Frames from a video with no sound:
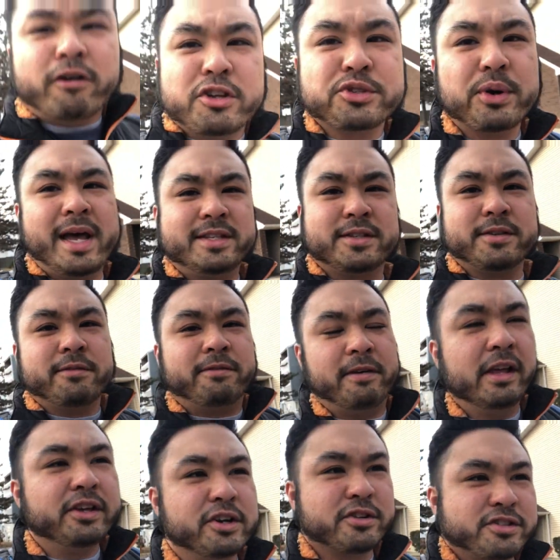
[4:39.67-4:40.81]
I've also had some
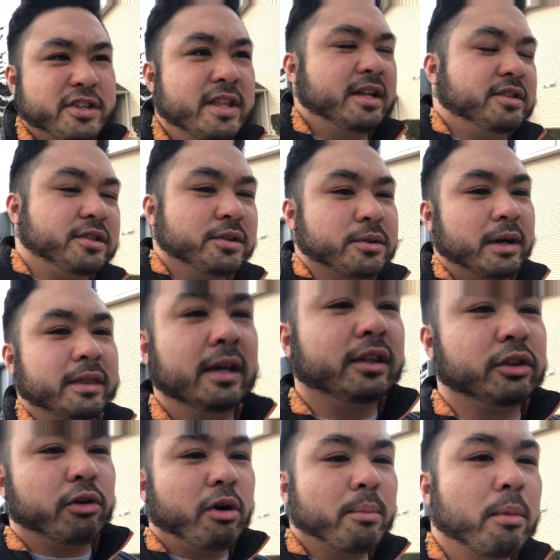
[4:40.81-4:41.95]
failures in that too. I think
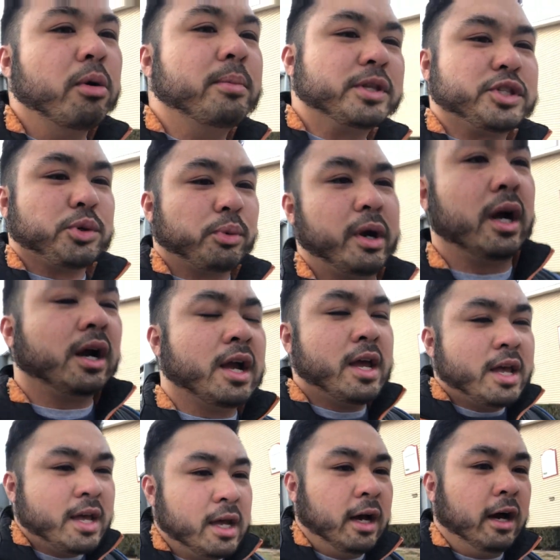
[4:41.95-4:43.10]
there are moments where
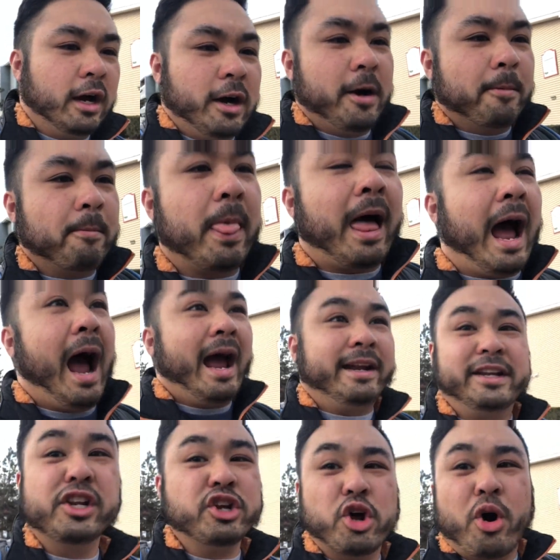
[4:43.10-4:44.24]
I
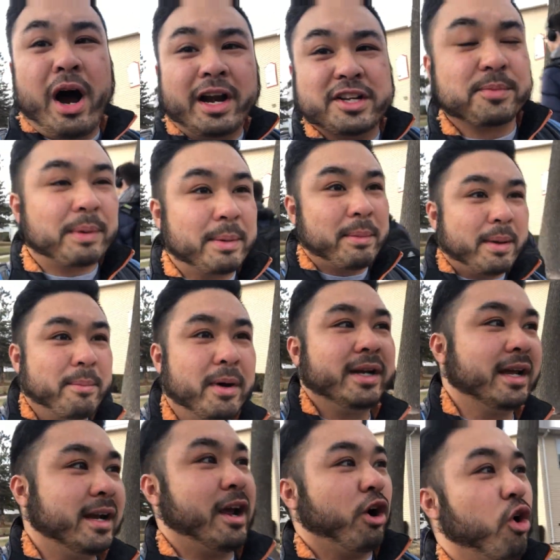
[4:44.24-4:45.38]
didn't know how to spend my money
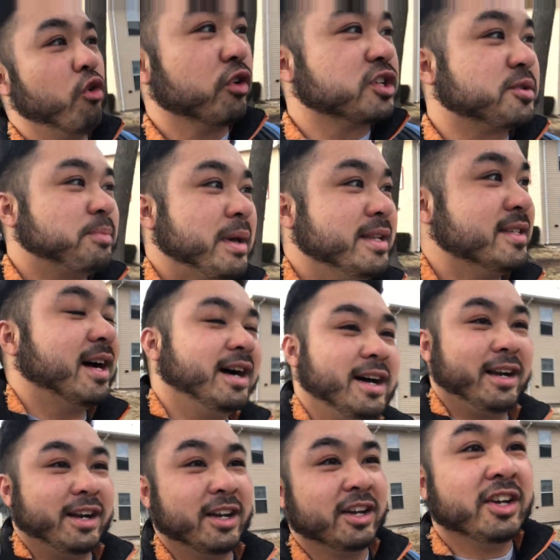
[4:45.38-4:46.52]
and I overspent
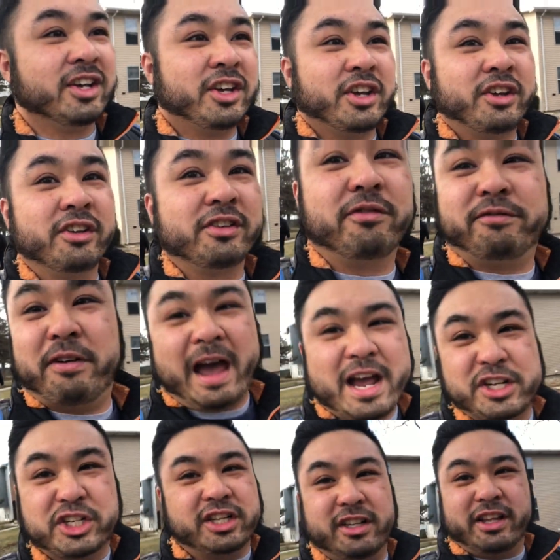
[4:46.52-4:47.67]
on
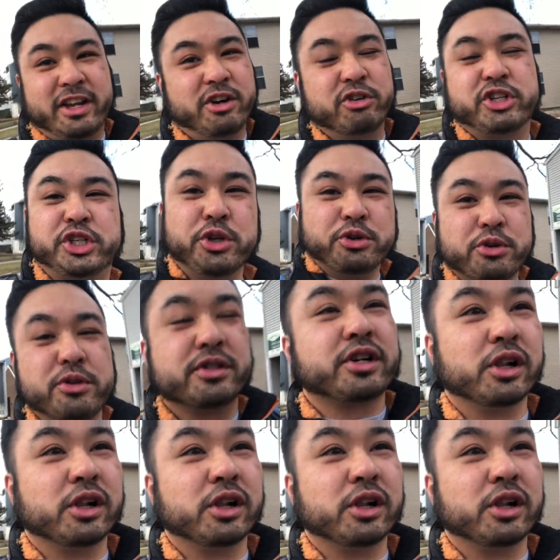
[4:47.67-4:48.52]
fashion, shoes,